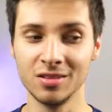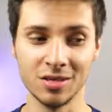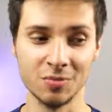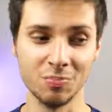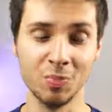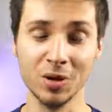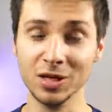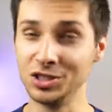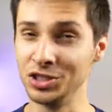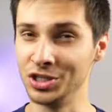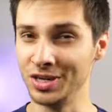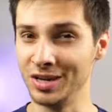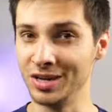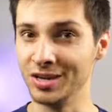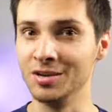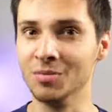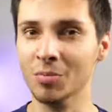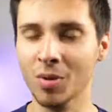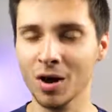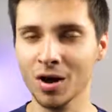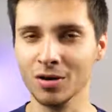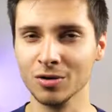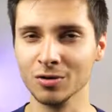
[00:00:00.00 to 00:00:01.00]
the budget
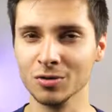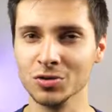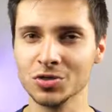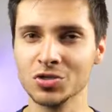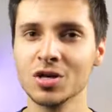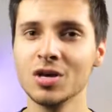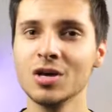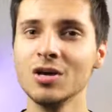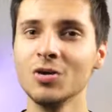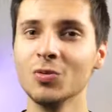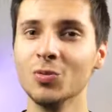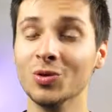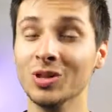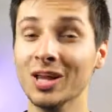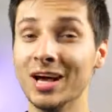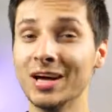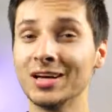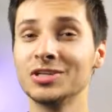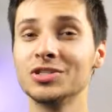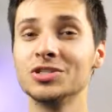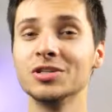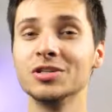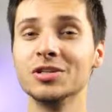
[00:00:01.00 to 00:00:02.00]
end models, will
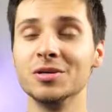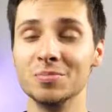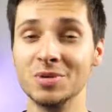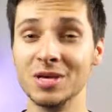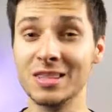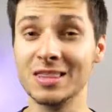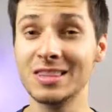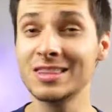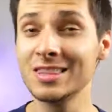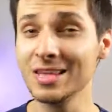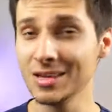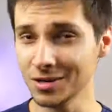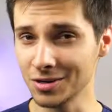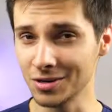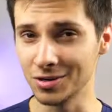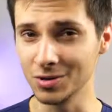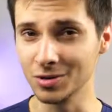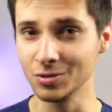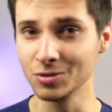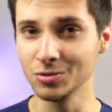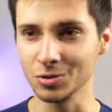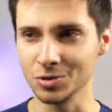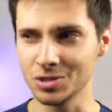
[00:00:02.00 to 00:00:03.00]
actually be
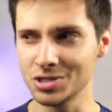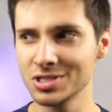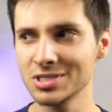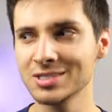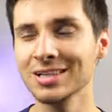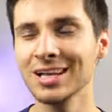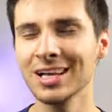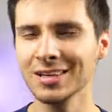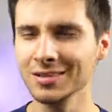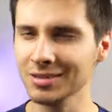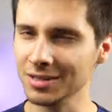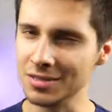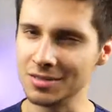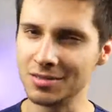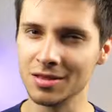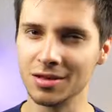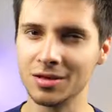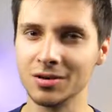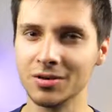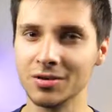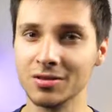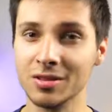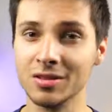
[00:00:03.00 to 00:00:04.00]
thicker or slightly
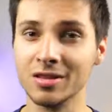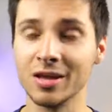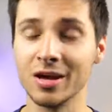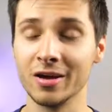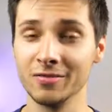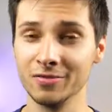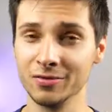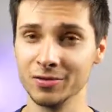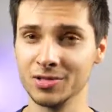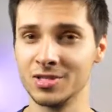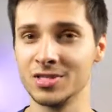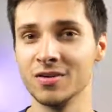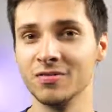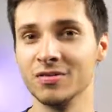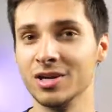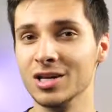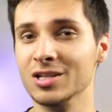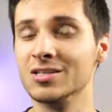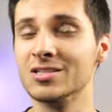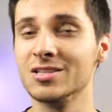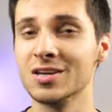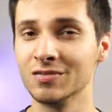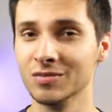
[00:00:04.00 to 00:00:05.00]
thicker than the iPhone 7
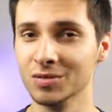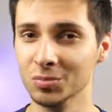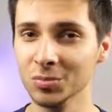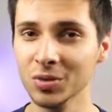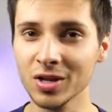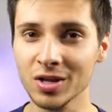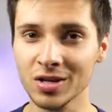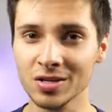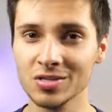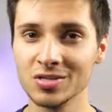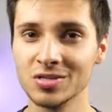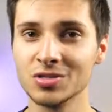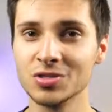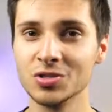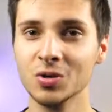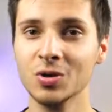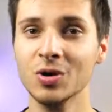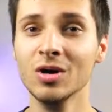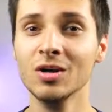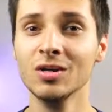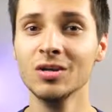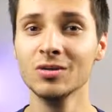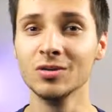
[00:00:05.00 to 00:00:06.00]
and 7 Plus.
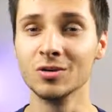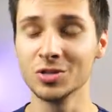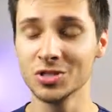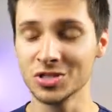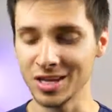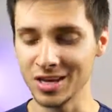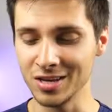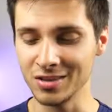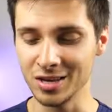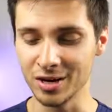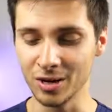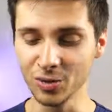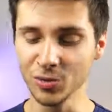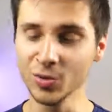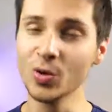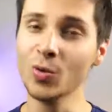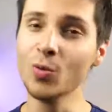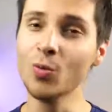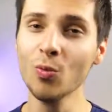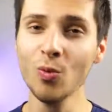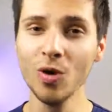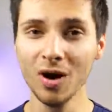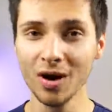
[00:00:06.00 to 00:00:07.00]
So they're saying they don't
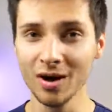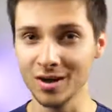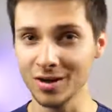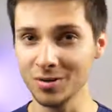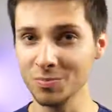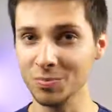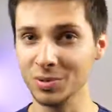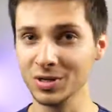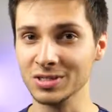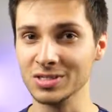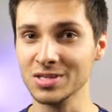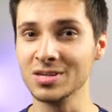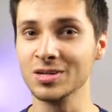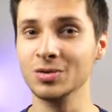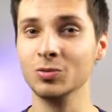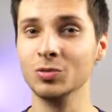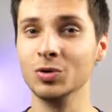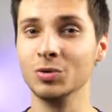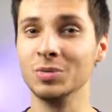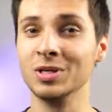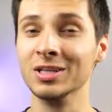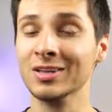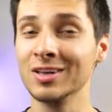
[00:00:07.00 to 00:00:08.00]
know why, but it
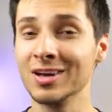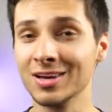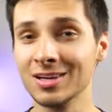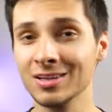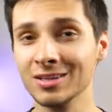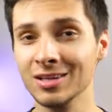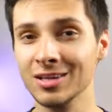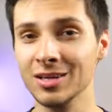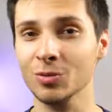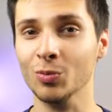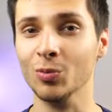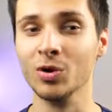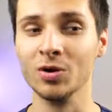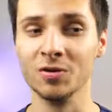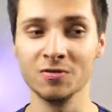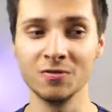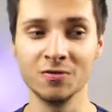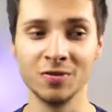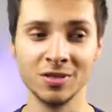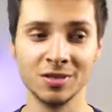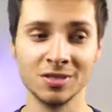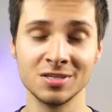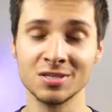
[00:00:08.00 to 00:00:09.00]
would be likely it wouldn't
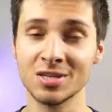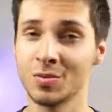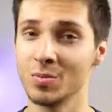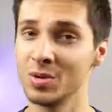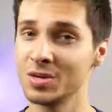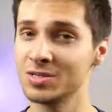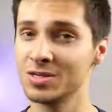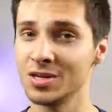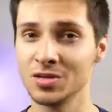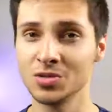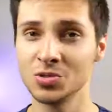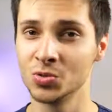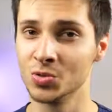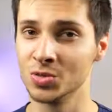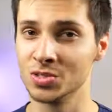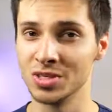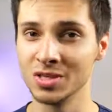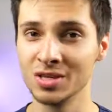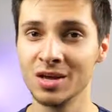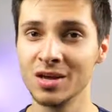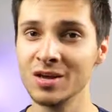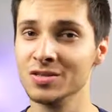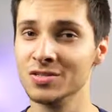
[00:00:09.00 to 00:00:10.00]
fit the same accessories
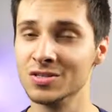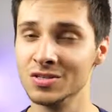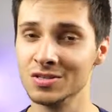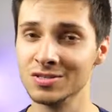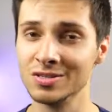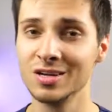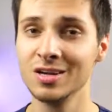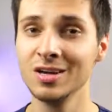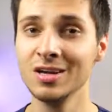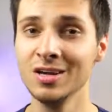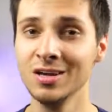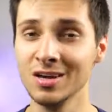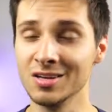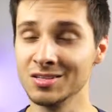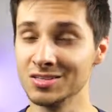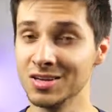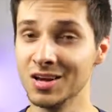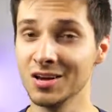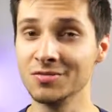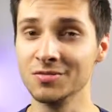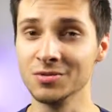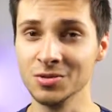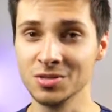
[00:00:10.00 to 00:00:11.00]
and cases as
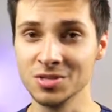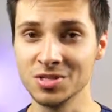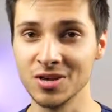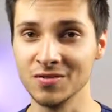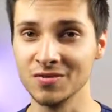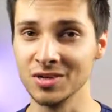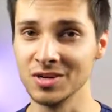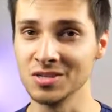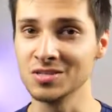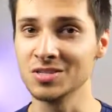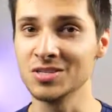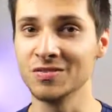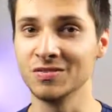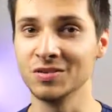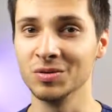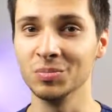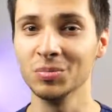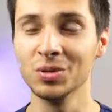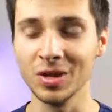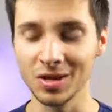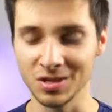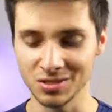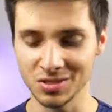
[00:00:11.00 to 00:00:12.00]
the iPhone 7 and 7
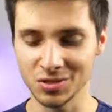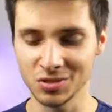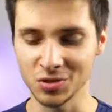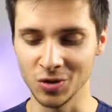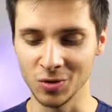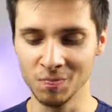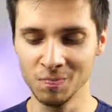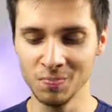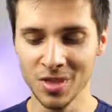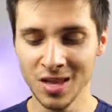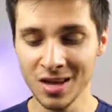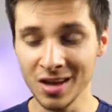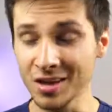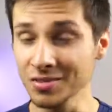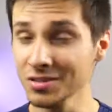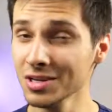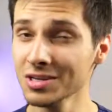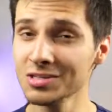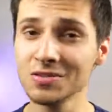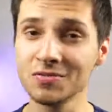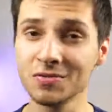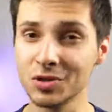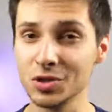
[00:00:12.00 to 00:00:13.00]
Plus. So I
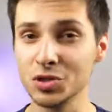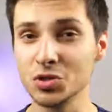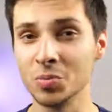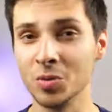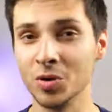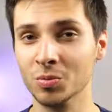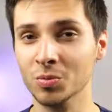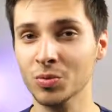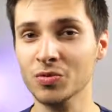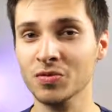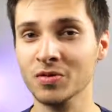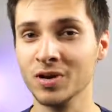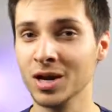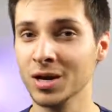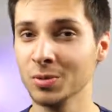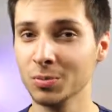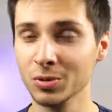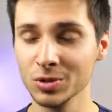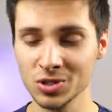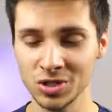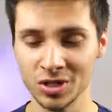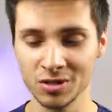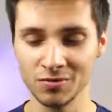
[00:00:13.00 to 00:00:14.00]
think it's a very smart move on
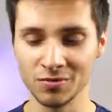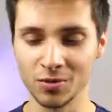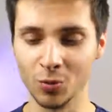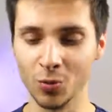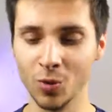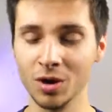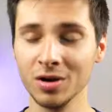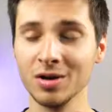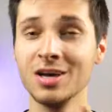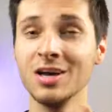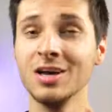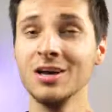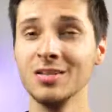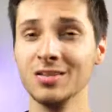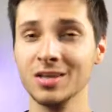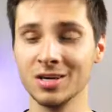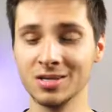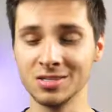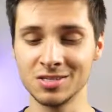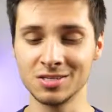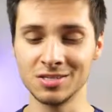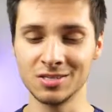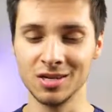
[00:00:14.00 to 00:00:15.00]
Apple's end. For one, they
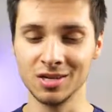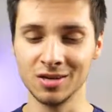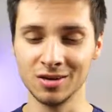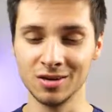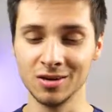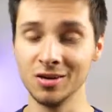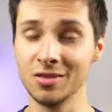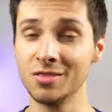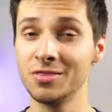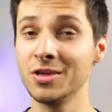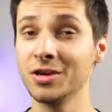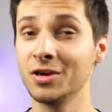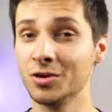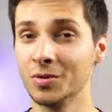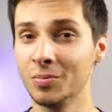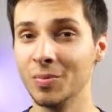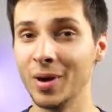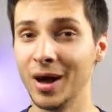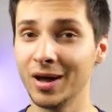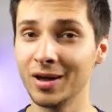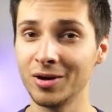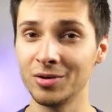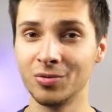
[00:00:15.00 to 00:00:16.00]
could stick a thicker
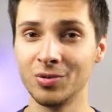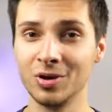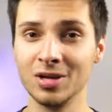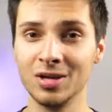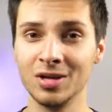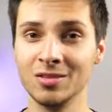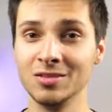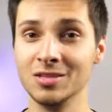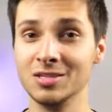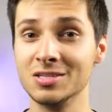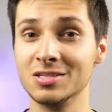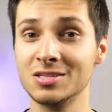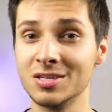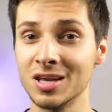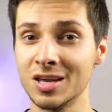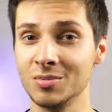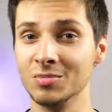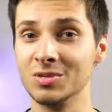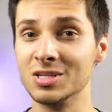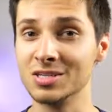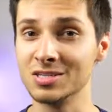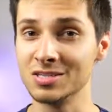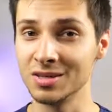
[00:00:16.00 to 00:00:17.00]
battery in the
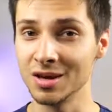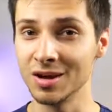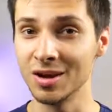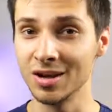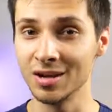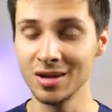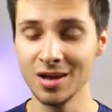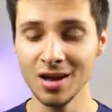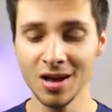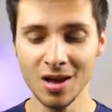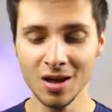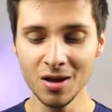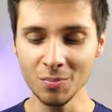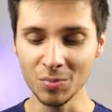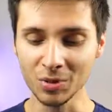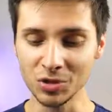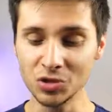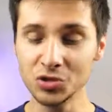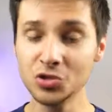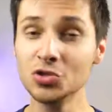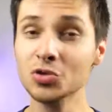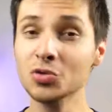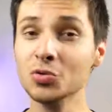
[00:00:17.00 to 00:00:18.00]
same design,
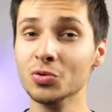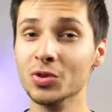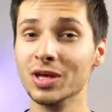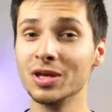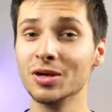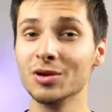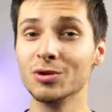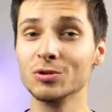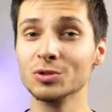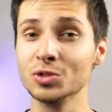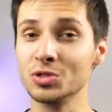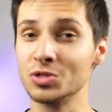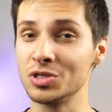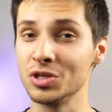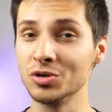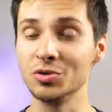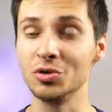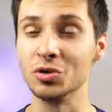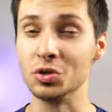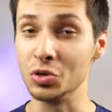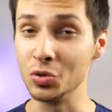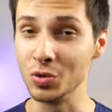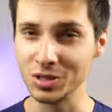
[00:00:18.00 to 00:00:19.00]
but two, they could also sell
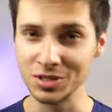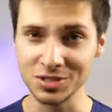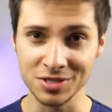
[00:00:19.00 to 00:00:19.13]
you new